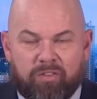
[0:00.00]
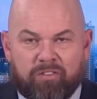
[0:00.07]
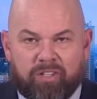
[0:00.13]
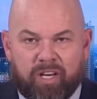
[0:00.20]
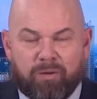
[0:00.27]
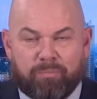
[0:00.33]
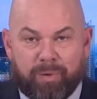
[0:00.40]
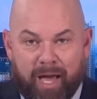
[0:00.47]

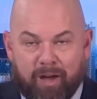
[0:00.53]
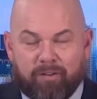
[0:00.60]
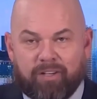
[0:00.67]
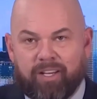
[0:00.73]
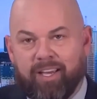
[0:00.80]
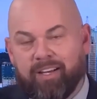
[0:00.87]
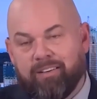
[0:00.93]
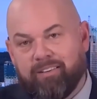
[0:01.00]
about,
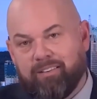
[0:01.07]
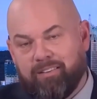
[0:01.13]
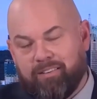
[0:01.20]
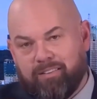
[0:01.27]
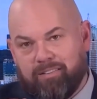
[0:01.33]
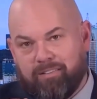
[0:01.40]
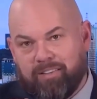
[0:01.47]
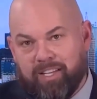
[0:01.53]
and
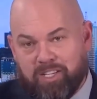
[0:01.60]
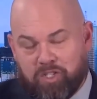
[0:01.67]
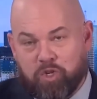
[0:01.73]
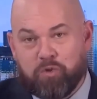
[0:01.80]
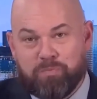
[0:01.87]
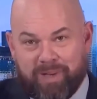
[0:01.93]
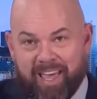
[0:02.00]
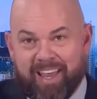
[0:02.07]
these
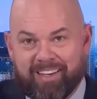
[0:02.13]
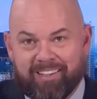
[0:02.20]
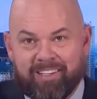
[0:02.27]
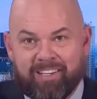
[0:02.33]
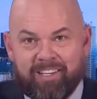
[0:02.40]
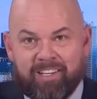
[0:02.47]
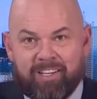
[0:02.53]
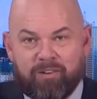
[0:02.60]
two men
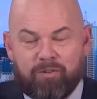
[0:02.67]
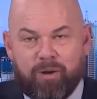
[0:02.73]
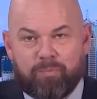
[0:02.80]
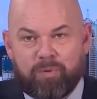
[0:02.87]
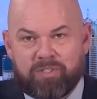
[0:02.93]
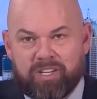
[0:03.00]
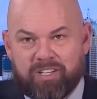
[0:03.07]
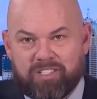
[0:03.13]

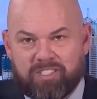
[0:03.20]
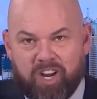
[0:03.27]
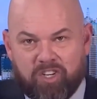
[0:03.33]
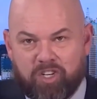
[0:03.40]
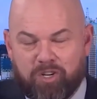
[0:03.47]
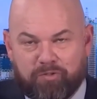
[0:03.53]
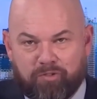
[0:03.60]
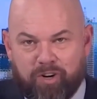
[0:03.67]
represent
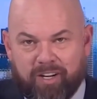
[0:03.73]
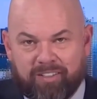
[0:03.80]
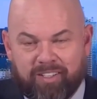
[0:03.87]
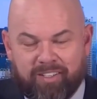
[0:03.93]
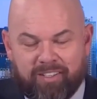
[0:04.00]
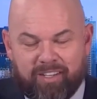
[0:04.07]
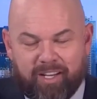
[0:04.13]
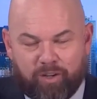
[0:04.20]
such an affront.
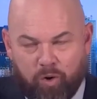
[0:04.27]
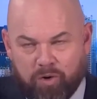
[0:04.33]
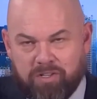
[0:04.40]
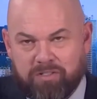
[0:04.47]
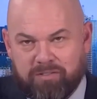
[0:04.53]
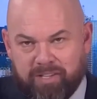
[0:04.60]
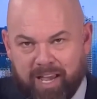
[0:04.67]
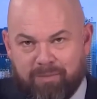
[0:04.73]
And of
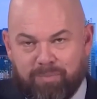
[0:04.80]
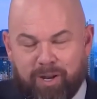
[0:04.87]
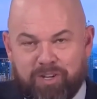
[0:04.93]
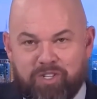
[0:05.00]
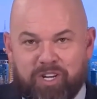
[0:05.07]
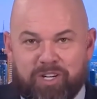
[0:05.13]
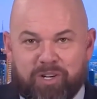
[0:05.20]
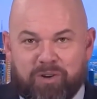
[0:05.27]
course, Dan
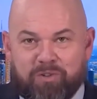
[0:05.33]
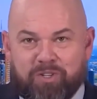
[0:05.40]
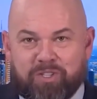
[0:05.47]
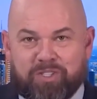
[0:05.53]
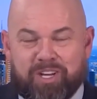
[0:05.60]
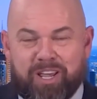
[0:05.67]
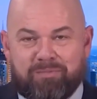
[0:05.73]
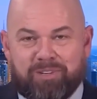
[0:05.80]
Bongino,
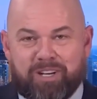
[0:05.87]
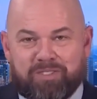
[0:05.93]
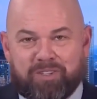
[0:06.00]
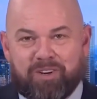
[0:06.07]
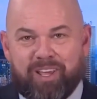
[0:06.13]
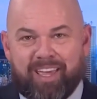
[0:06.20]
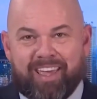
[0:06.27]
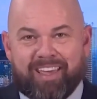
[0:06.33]
just named
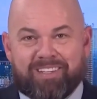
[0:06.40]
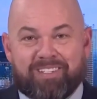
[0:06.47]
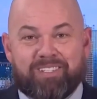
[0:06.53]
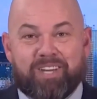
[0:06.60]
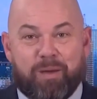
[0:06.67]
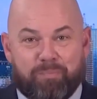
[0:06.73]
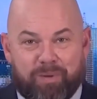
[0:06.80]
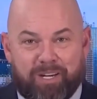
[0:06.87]
yesterday, is
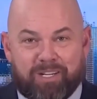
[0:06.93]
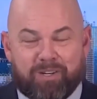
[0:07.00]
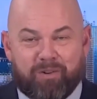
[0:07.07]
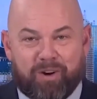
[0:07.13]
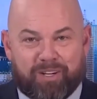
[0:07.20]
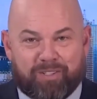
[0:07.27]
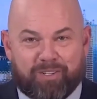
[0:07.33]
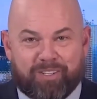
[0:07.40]
Deputy
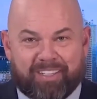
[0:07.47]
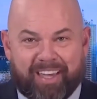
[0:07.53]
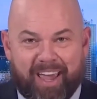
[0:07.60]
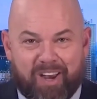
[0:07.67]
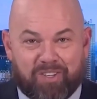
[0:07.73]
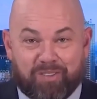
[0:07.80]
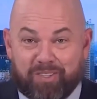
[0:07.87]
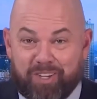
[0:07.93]
Director to
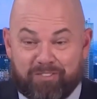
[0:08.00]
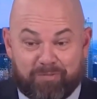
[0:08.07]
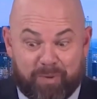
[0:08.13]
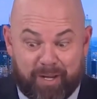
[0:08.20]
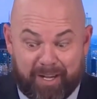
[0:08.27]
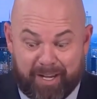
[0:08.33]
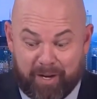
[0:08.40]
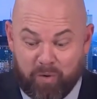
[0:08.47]
Kash of the
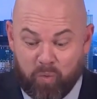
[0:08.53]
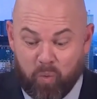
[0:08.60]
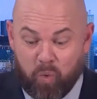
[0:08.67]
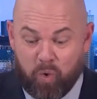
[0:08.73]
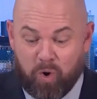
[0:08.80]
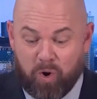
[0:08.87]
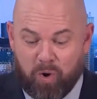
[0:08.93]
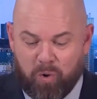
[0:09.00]
FBI.
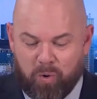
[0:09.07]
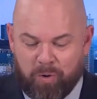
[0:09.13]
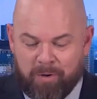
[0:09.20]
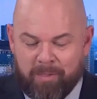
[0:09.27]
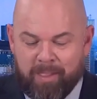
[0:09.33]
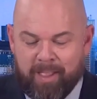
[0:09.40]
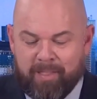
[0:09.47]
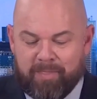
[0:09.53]
Whoa.
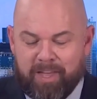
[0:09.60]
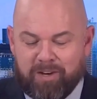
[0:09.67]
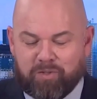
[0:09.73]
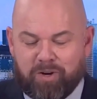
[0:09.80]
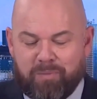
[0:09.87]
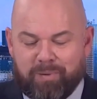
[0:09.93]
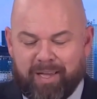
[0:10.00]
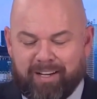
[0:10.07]
Then
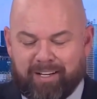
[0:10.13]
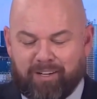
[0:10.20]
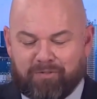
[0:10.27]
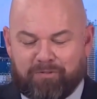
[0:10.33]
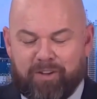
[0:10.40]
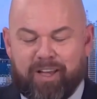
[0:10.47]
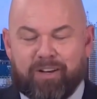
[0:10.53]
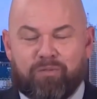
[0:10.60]
Trump had a little
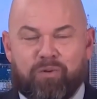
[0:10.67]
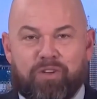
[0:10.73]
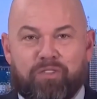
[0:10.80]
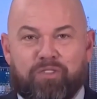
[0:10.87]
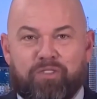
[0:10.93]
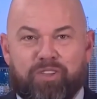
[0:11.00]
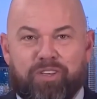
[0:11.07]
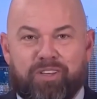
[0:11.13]
fun
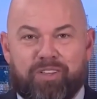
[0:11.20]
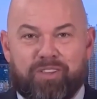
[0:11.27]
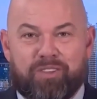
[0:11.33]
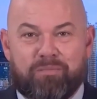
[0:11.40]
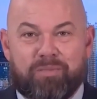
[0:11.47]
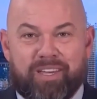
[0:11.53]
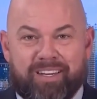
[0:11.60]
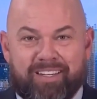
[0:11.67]
with
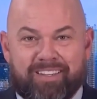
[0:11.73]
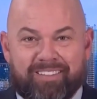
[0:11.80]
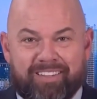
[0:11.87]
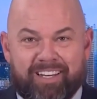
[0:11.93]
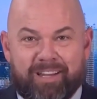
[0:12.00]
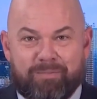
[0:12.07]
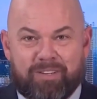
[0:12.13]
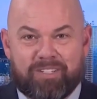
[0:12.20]
the media
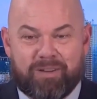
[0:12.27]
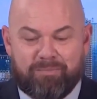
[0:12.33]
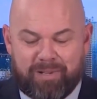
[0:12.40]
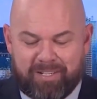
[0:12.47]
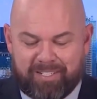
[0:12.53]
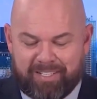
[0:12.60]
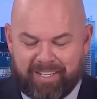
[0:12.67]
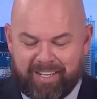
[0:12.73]
and
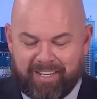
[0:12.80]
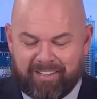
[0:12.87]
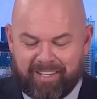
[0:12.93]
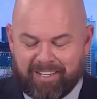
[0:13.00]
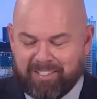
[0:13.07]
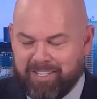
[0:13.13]
MSNBC in